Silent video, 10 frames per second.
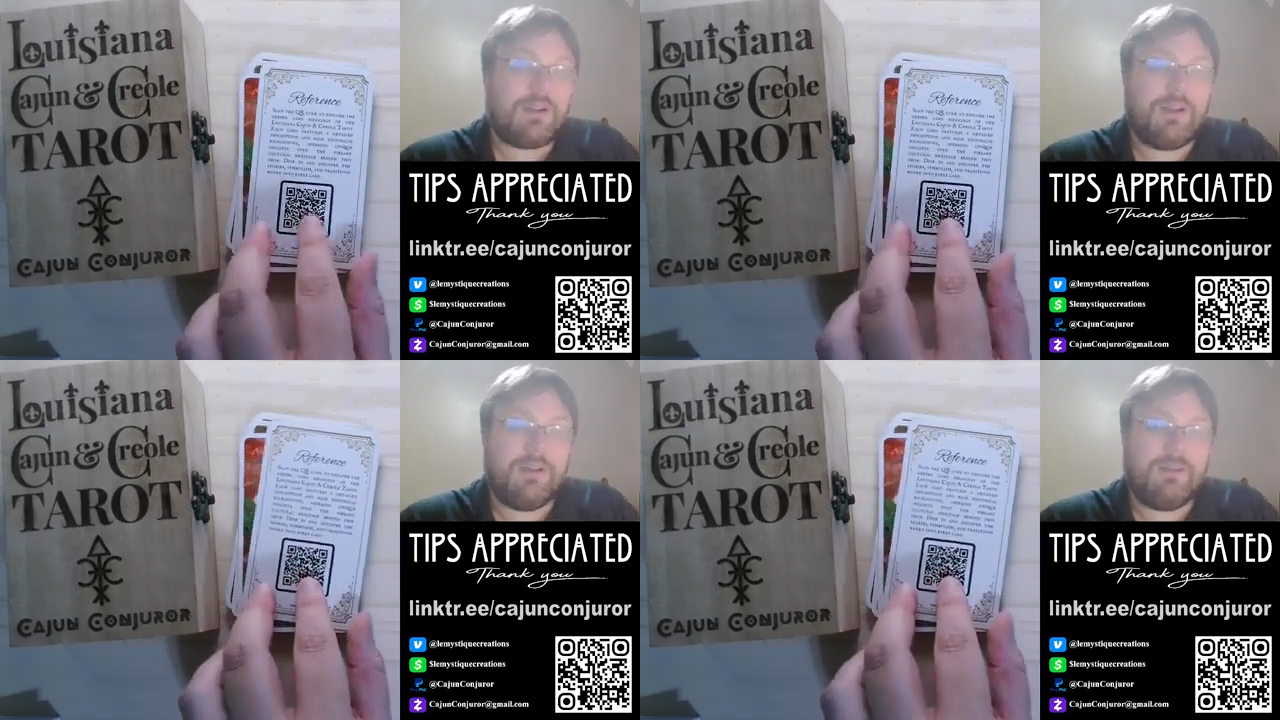
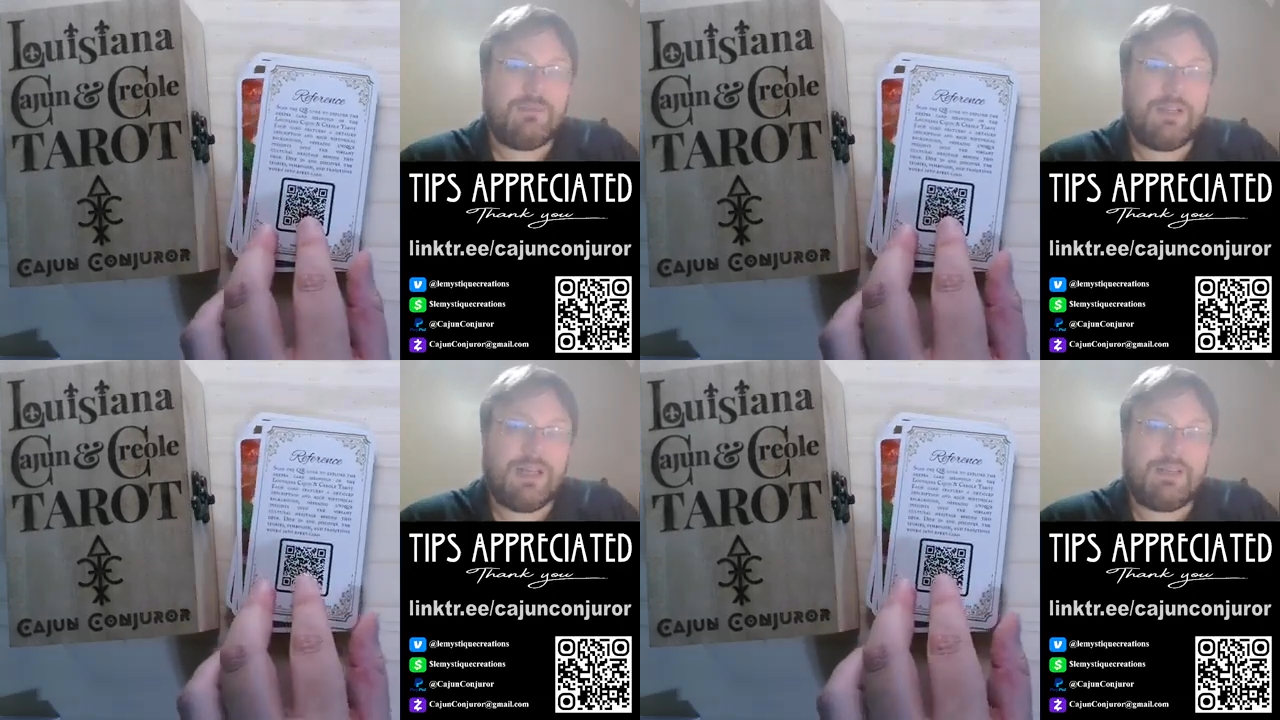code
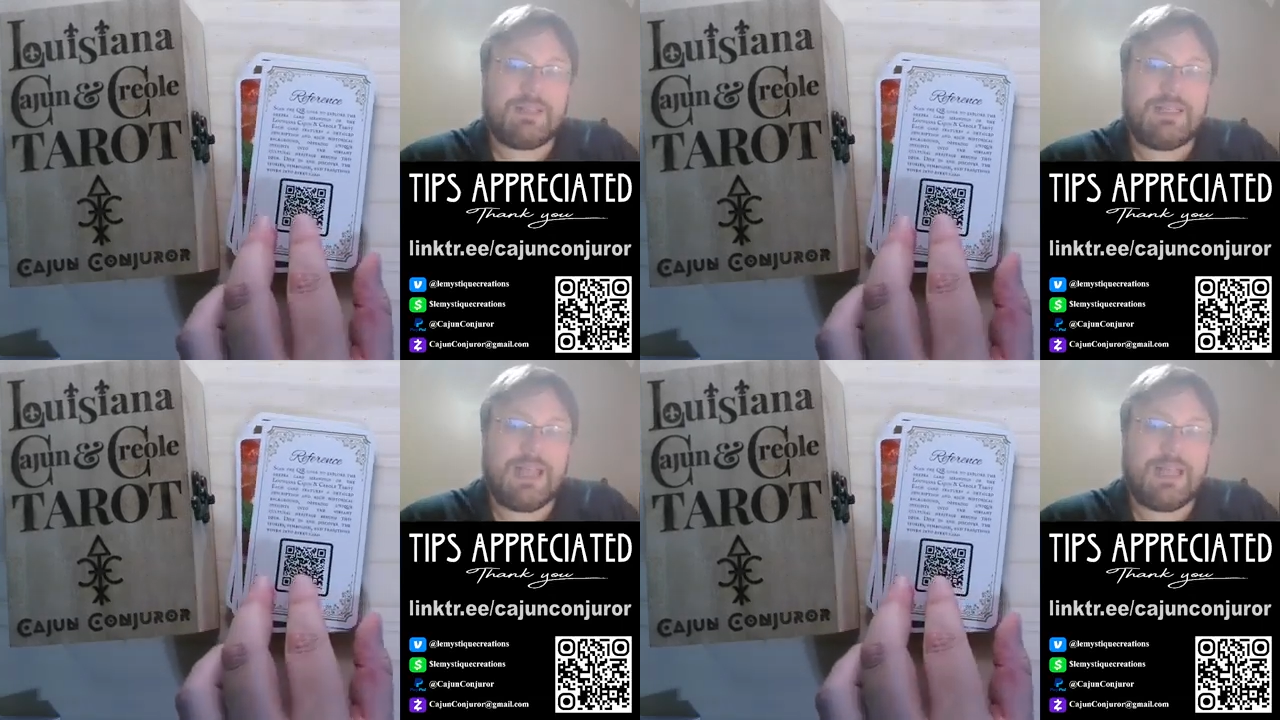when you have the
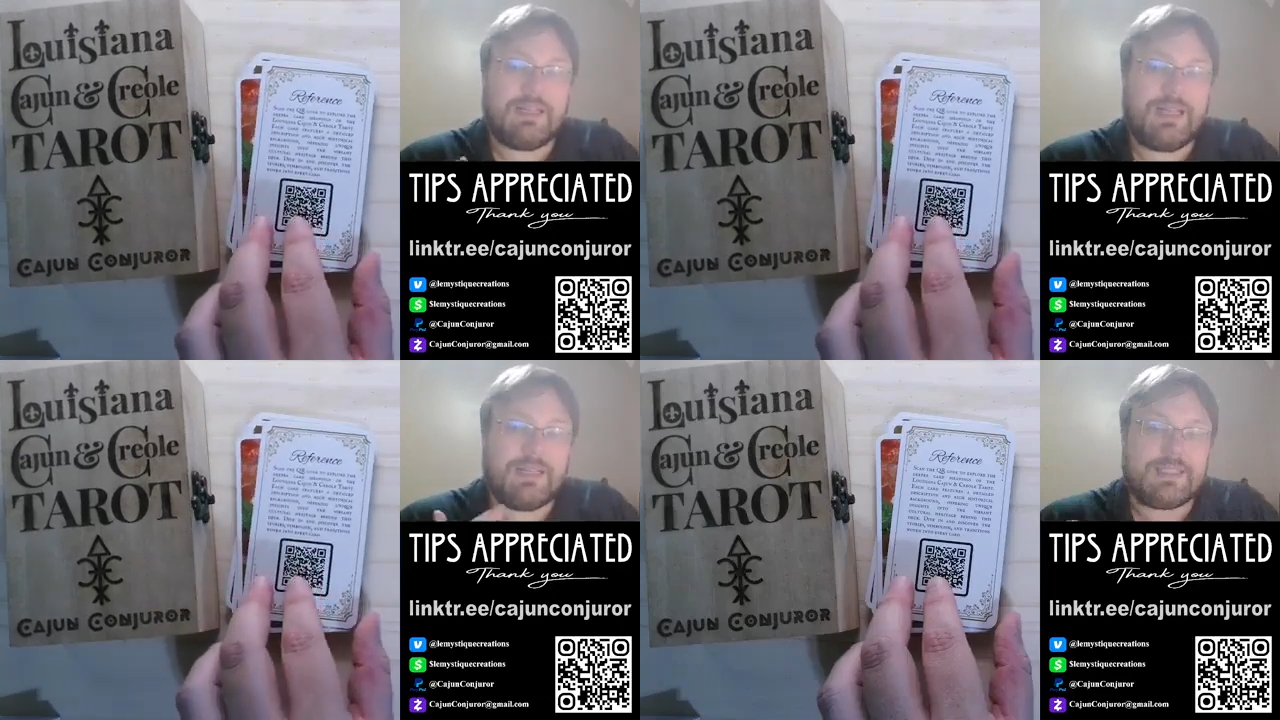deck,
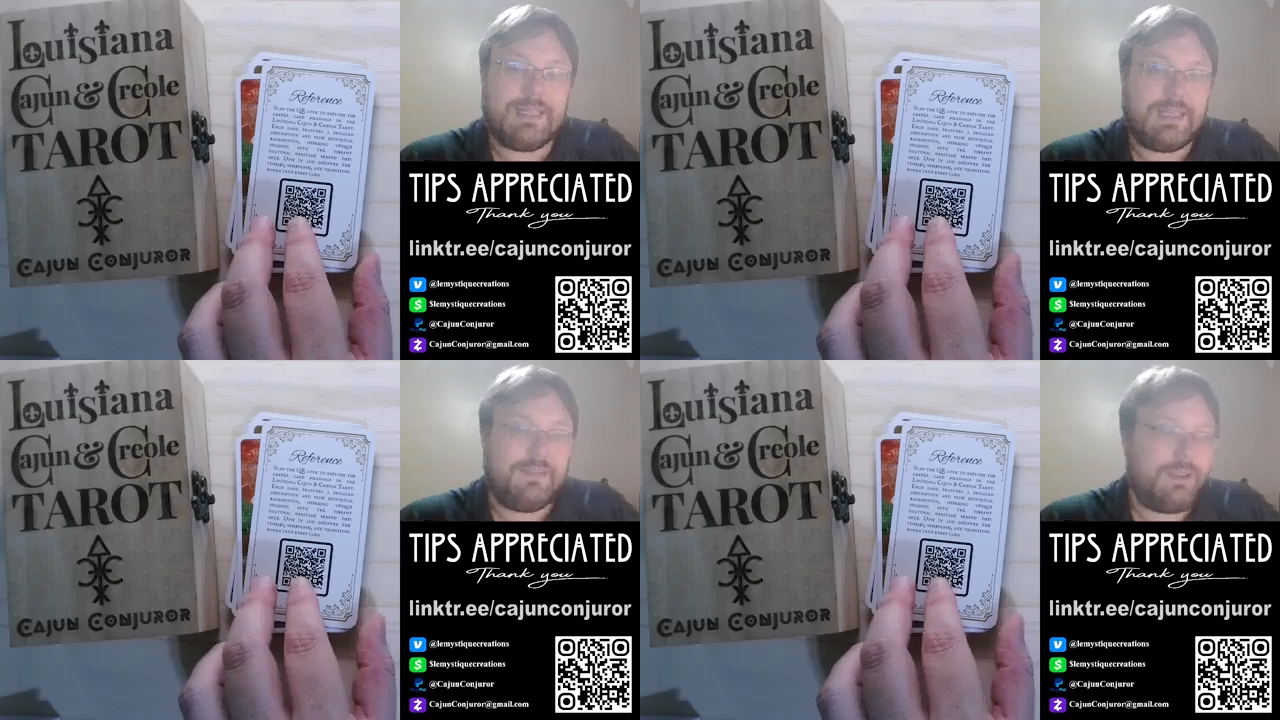and it's going to
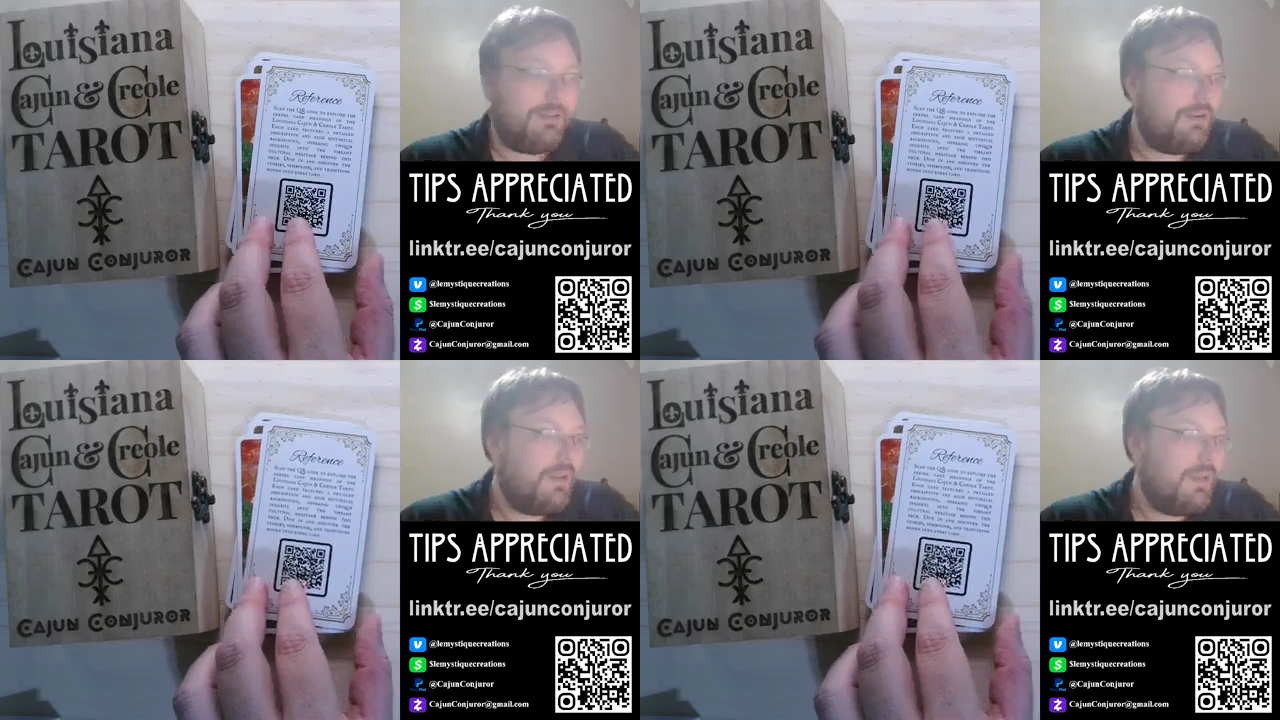give you